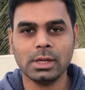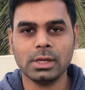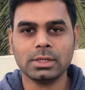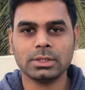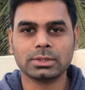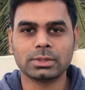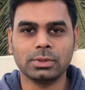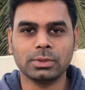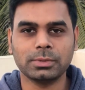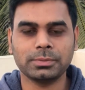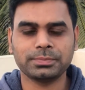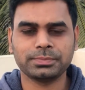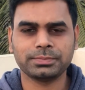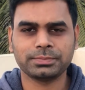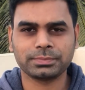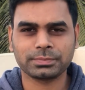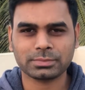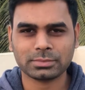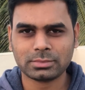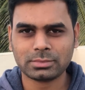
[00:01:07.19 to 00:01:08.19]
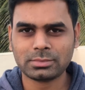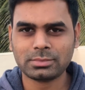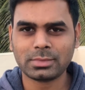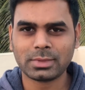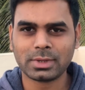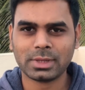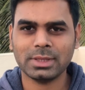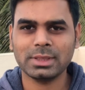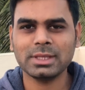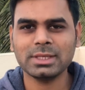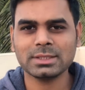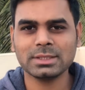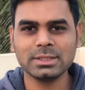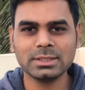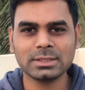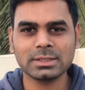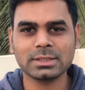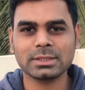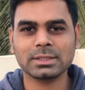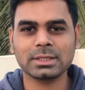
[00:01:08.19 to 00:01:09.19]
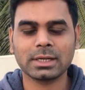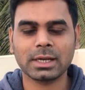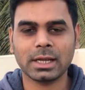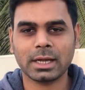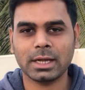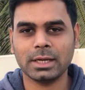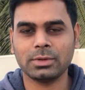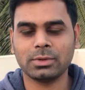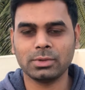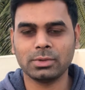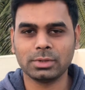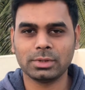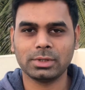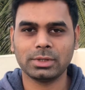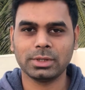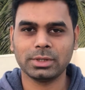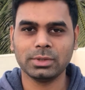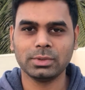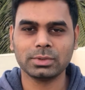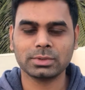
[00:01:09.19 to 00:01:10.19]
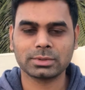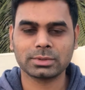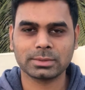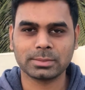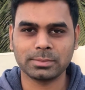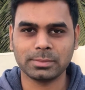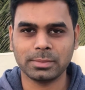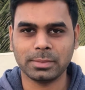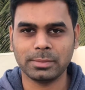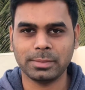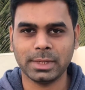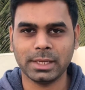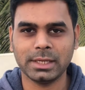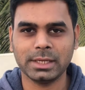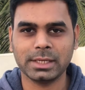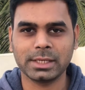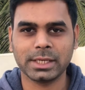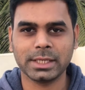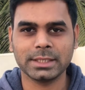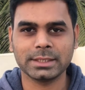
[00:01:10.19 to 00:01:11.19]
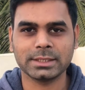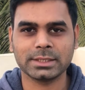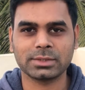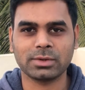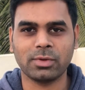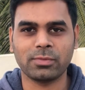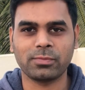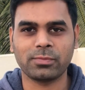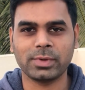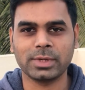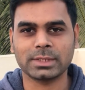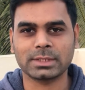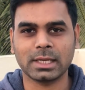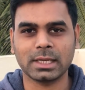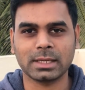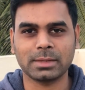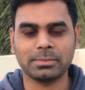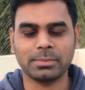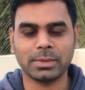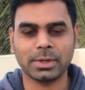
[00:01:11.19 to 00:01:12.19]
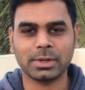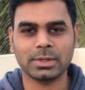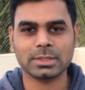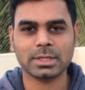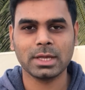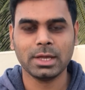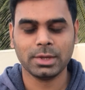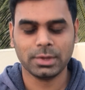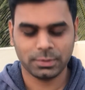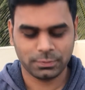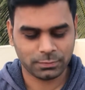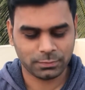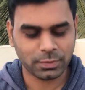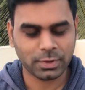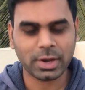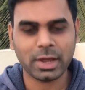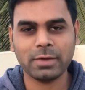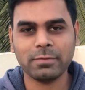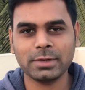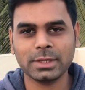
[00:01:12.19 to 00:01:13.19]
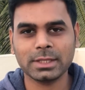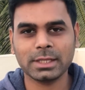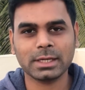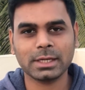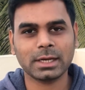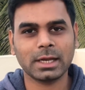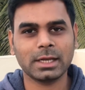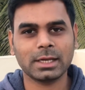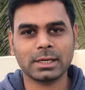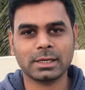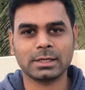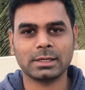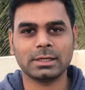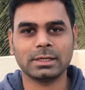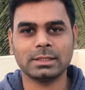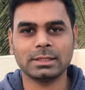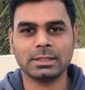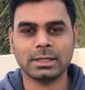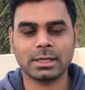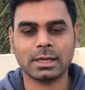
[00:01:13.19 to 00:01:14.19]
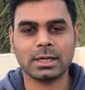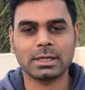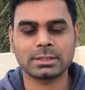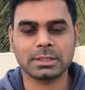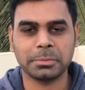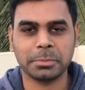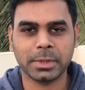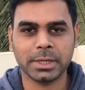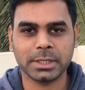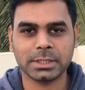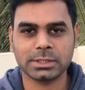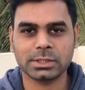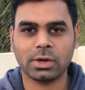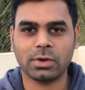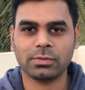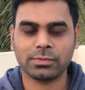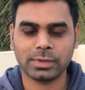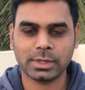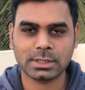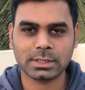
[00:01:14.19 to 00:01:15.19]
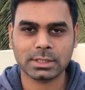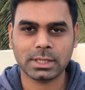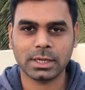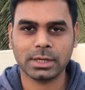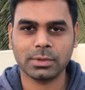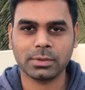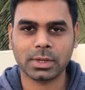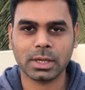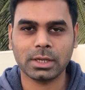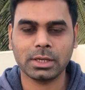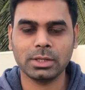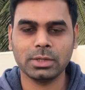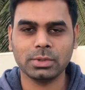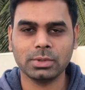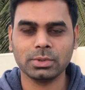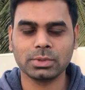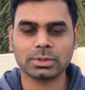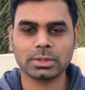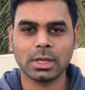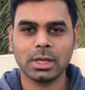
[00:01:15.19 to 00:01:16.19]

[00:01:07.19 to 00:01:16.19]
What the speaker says: So this is it. Like, I don't use many crazy softwares, like, because for everything like there are separate softwares that you can use.